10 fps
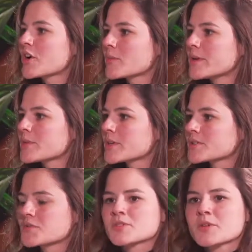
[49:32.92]
economy,
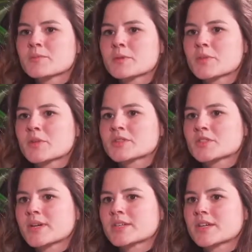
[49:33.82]
because for some people it's
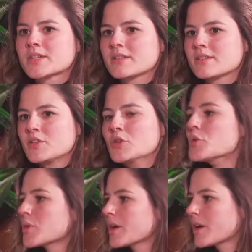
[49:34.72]
quite a
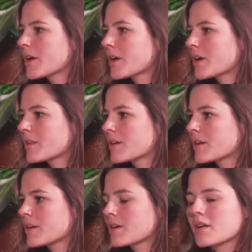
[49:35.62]
new and
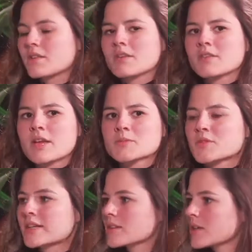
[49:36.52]
an
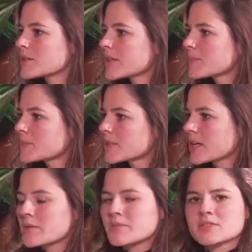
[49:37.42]
abstract concept.
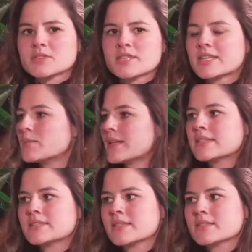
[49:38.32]
But
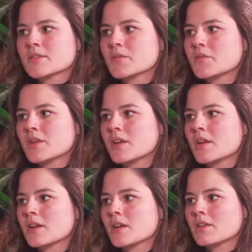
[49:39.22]
sustainability is something
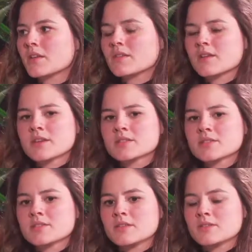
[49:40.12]
that I
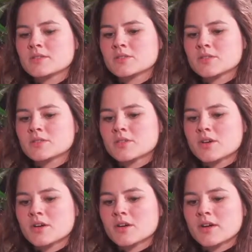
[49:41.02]
see. These students
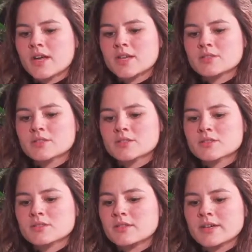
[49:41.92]
are
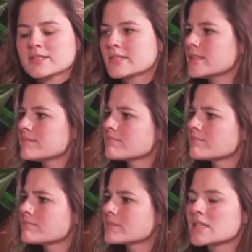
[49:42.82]
age 19.
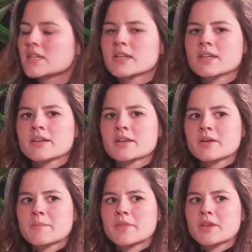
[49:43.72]
Mm-hmm.
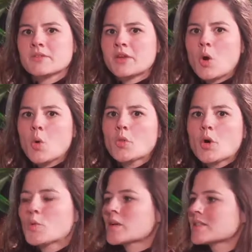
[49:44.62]
They all
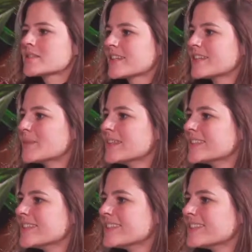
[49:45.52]
know what
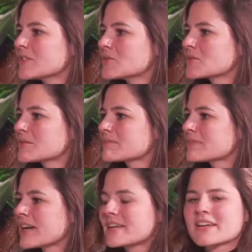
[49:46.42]
sustainability entails.
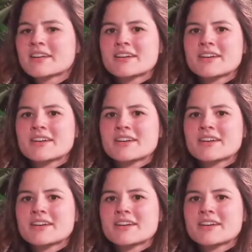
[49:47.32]
Like